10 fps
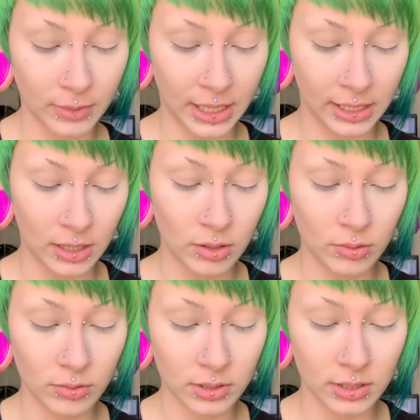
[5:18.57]
I
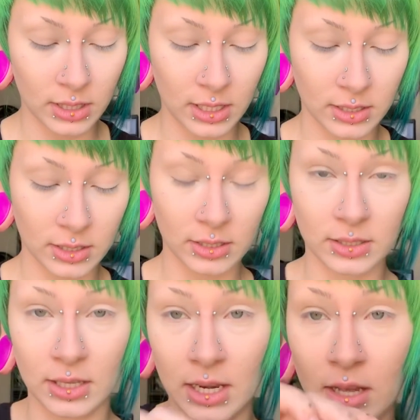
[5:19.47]
use this
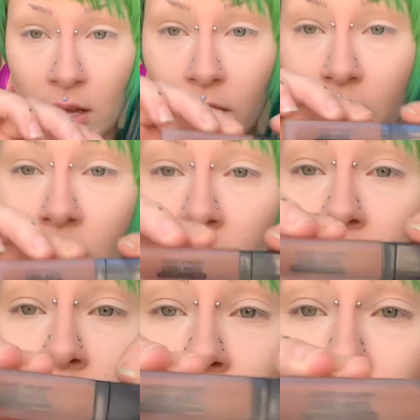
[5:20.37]
City Color
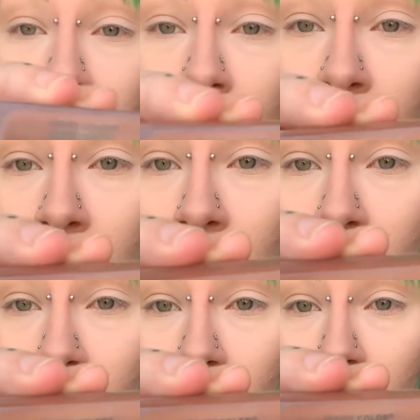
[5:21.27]

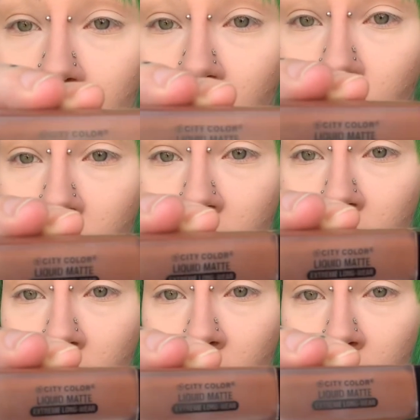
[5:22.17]
liquid
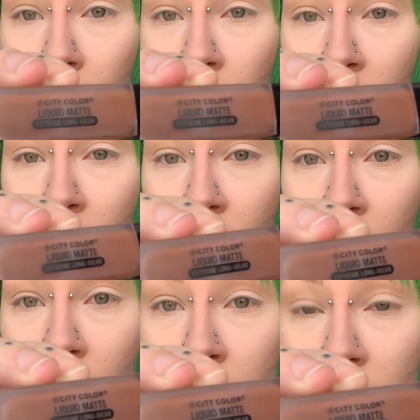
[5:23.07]
matte
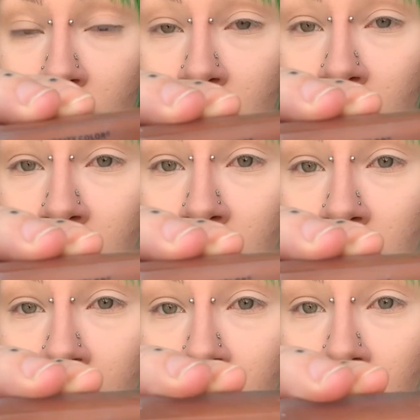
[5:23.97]
lipstick. Sorry, there's
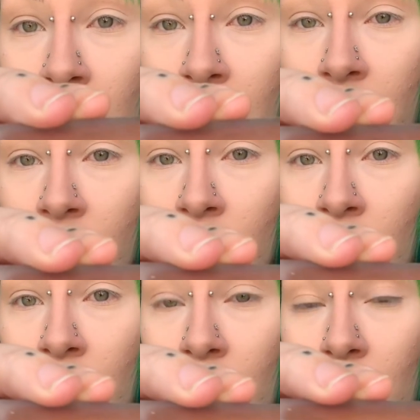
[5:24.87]
hair dye
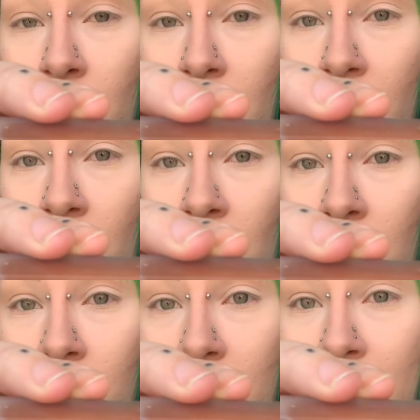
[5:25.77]
on my
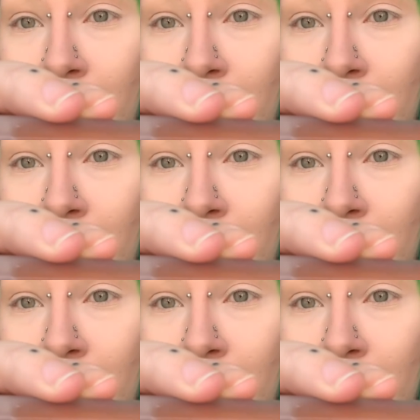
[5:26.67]
fingernails.